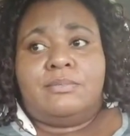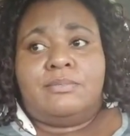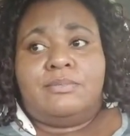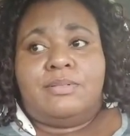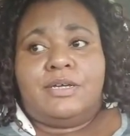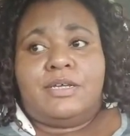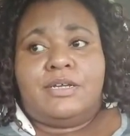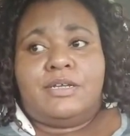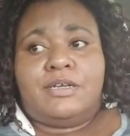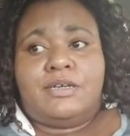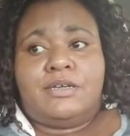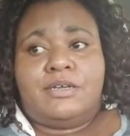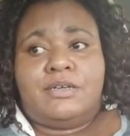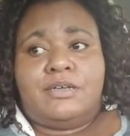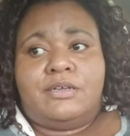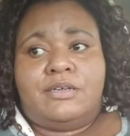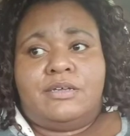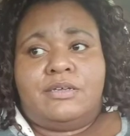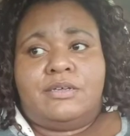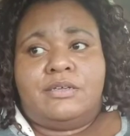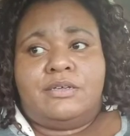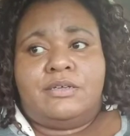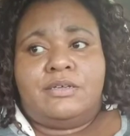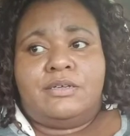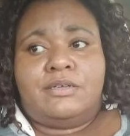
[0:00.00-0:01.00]
but
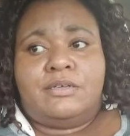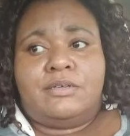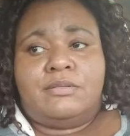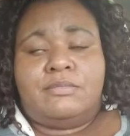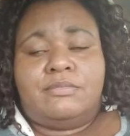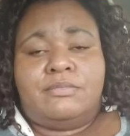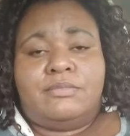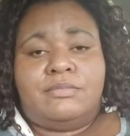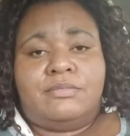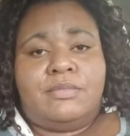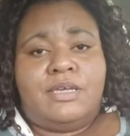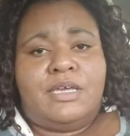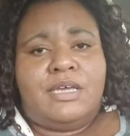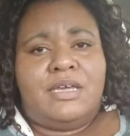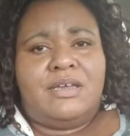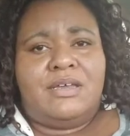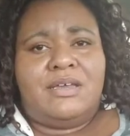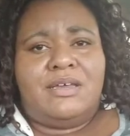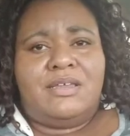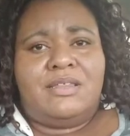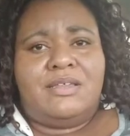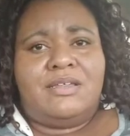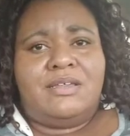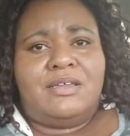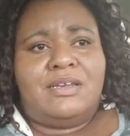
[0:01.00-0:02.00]
uh yeah
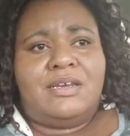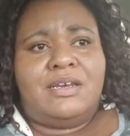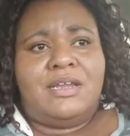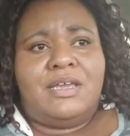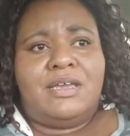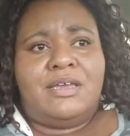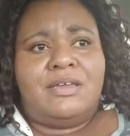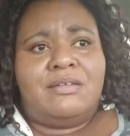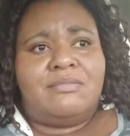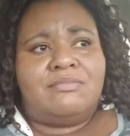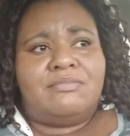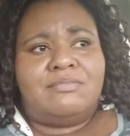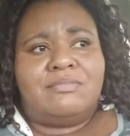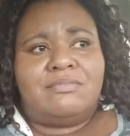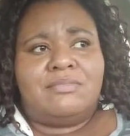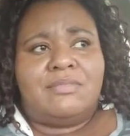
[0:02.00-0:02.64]
other than that